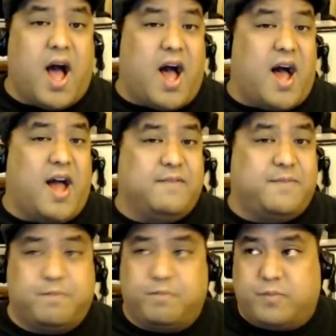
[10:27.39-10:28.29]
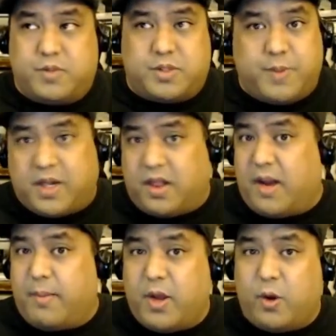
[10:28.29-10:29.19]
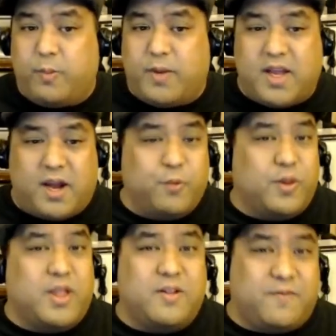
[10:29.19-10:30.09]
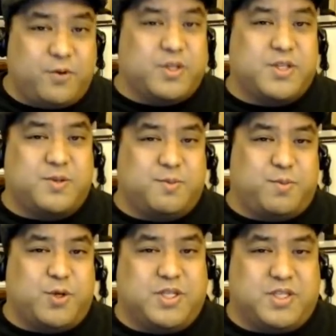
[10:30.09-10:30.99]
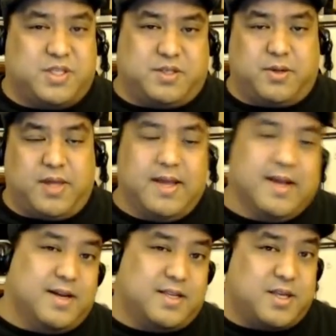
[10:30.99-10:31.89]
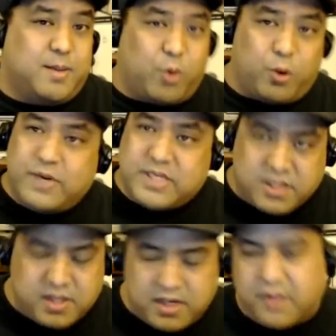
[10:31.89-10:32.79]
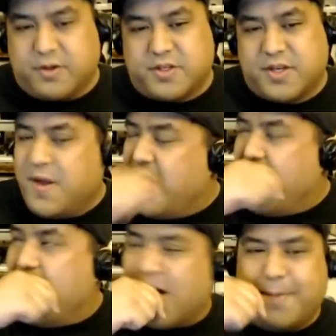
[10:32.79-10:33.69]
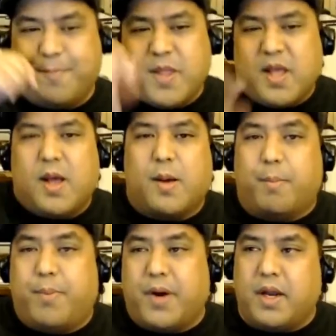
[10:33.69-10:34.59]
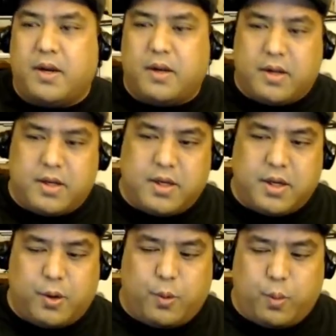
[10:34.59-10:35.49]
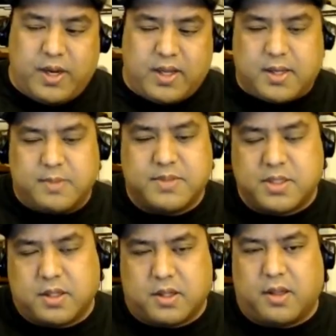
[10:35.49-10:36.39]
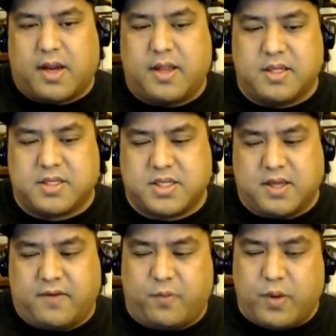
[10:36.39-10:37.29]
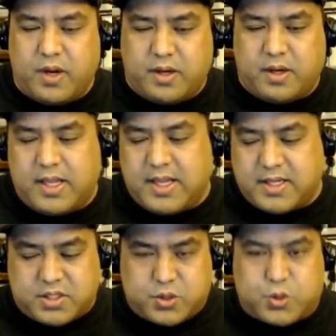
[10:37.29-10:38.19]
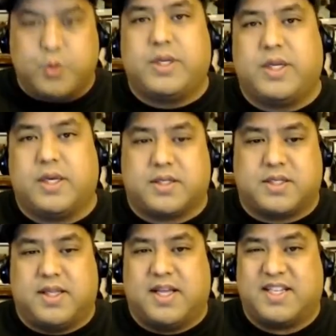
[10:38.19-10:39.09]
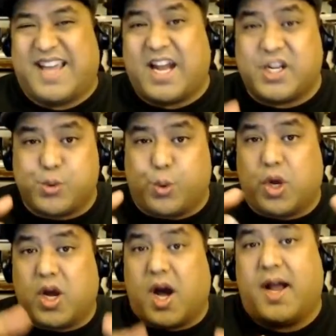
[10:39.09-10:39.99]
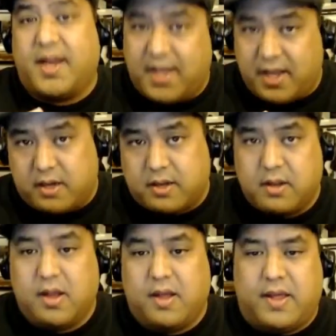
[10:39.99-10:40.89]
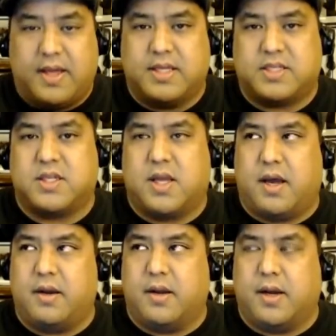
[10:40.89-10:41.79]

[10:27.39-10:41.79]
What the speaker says: I've spent a lot of my own money on really foolish purchases. Okay. Some more recent than others. But you know, when it comes to a lot of this stuff, when it's true DLC, that's actual content, and it's not